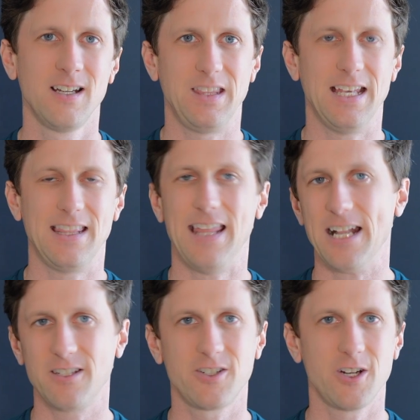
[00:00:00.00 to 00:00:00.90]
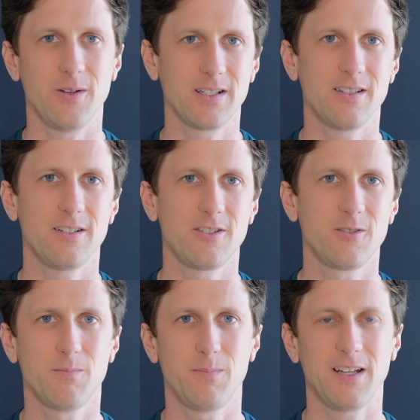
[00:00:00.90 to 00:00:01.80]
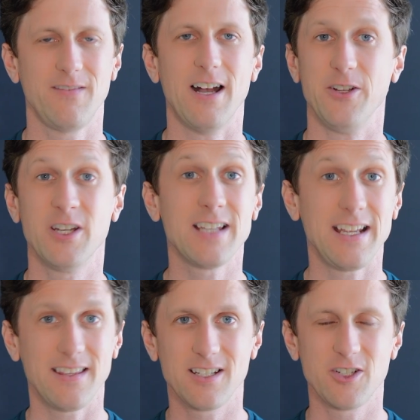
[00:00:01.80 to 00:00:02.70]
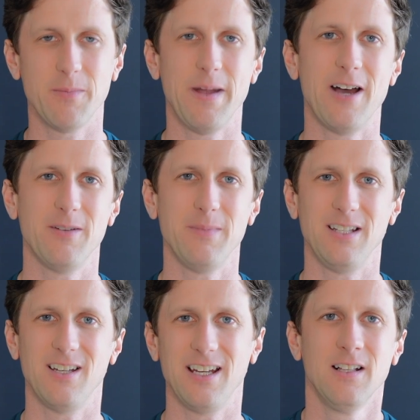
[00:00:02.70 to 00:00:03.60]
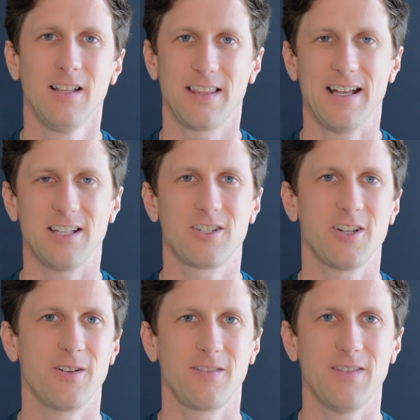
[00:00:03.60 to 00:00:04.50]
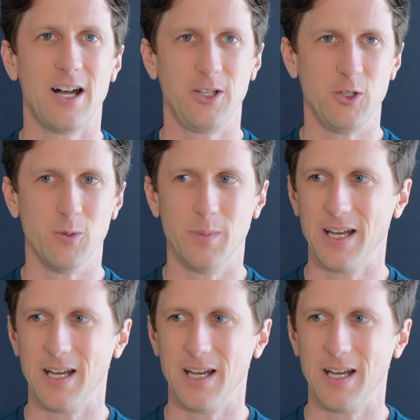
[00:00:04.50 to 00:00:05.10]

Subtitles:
that that's showing such big value? Does anything jump out at me? Like that's showing value, but